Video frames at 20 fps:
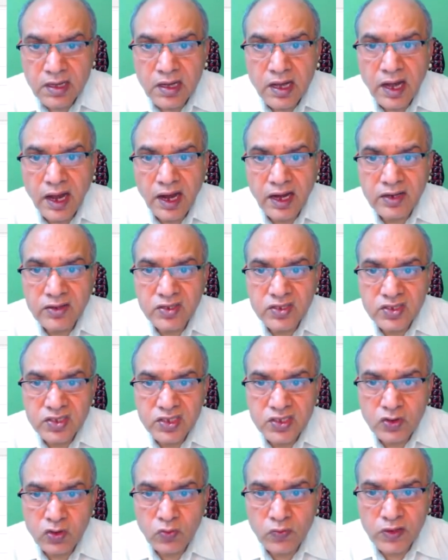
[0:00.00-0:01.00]
And this
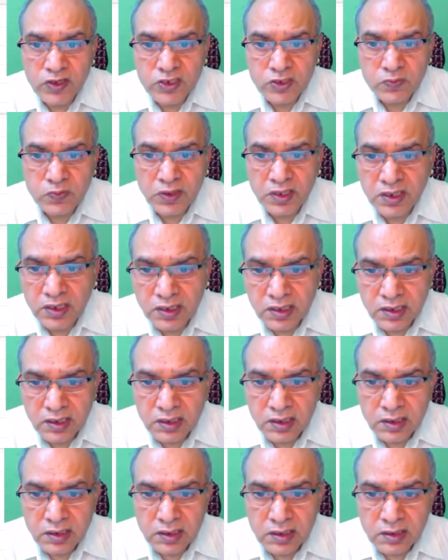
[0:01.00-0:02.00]
Q must be
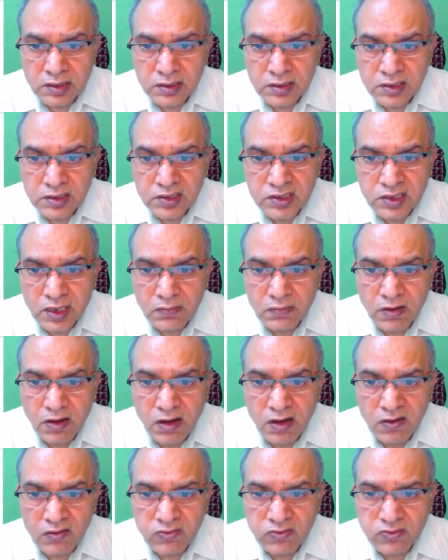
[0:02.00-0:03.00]
the sum
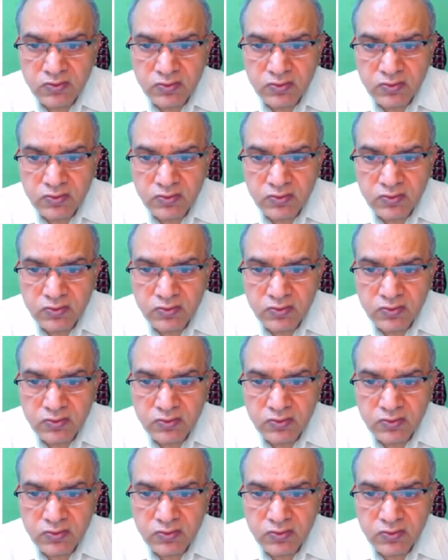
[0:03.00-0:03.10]
of